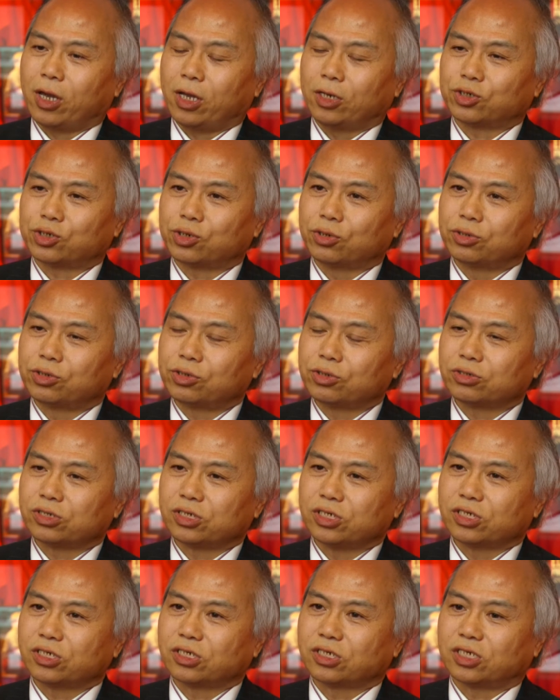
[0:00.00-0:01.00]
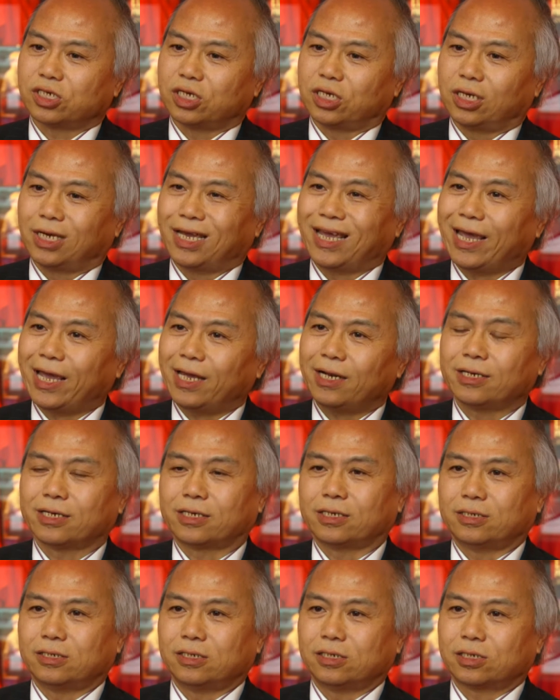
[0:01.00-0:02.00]
introduces the
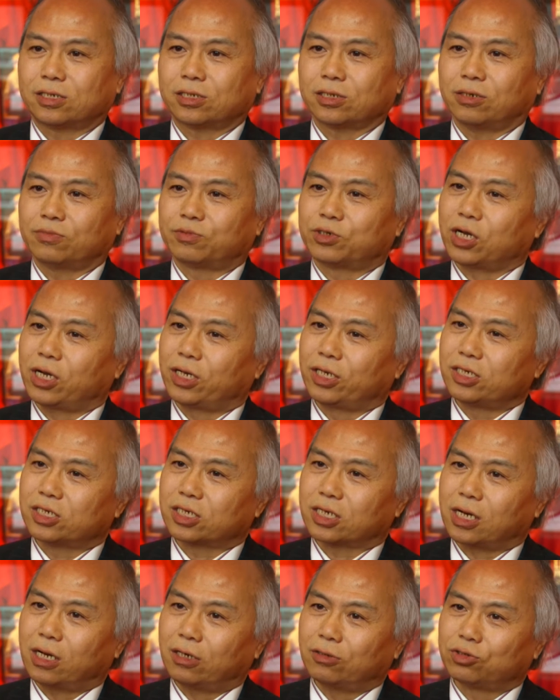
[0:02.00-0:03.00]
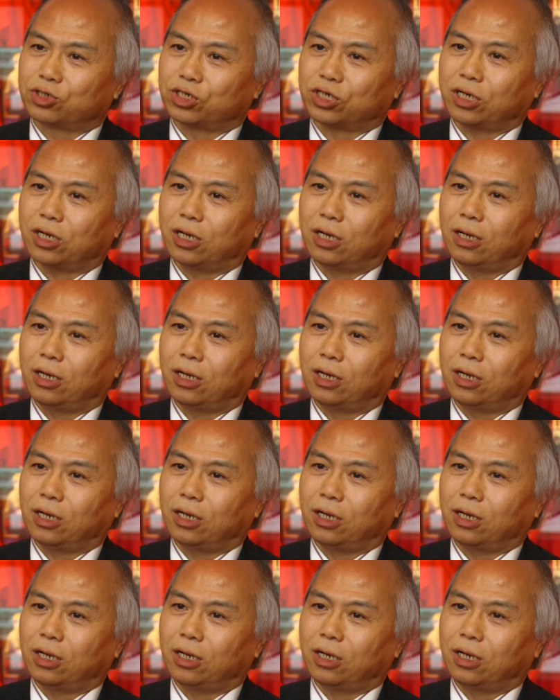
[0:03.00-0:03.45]
elegance of Chinese culture.